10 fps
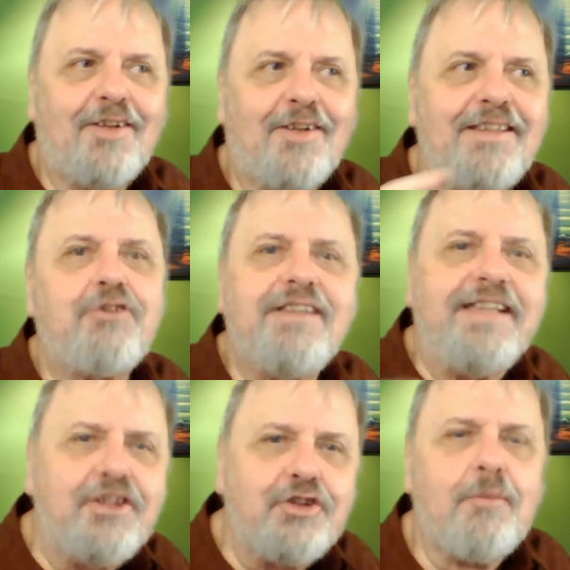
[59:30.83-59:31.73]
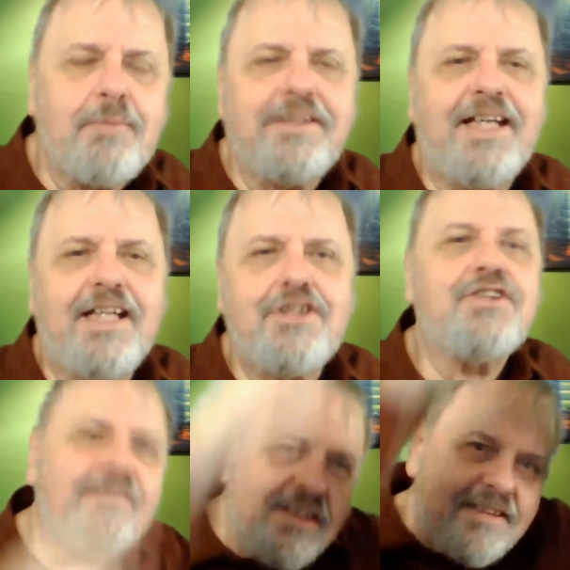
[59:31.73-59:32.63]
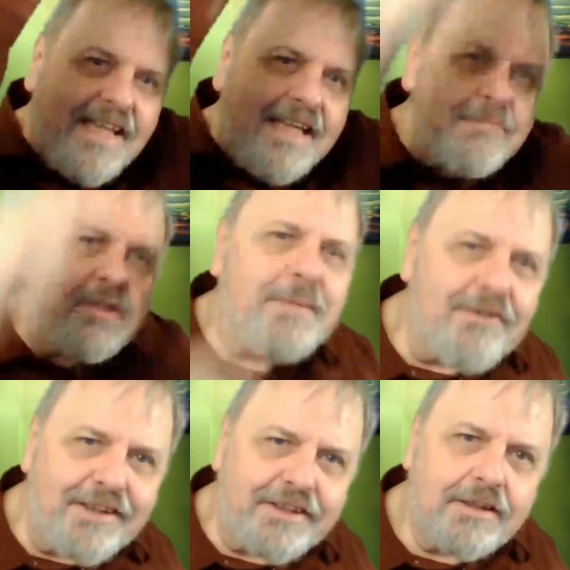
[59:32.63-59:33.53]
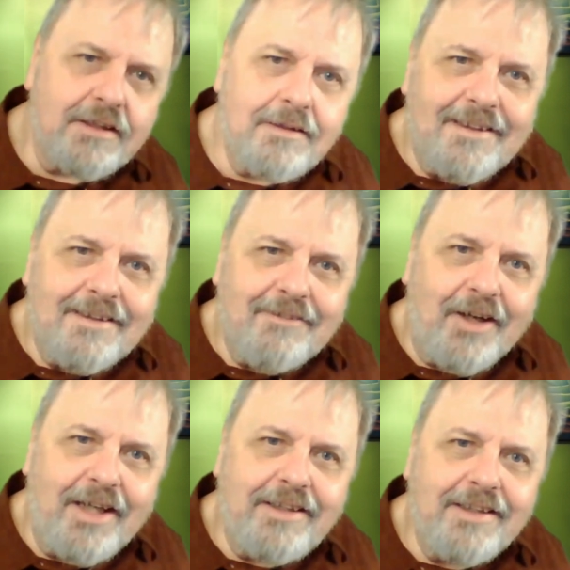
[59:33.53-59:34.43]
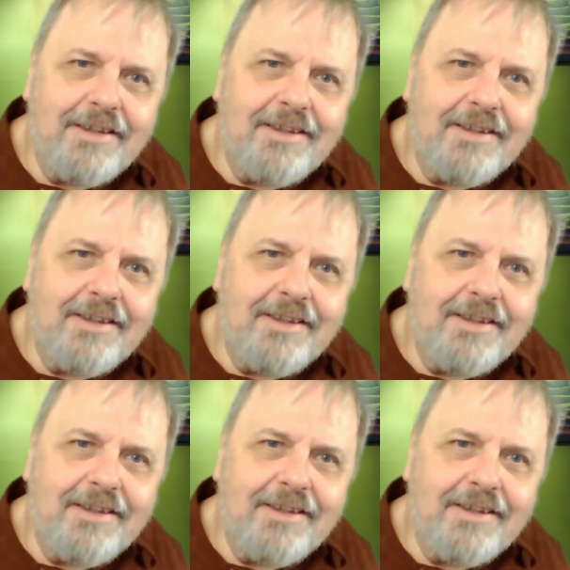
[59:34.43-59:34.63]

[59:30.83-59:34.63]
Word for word: are literally interpretations of the same spirit. Yes. Right?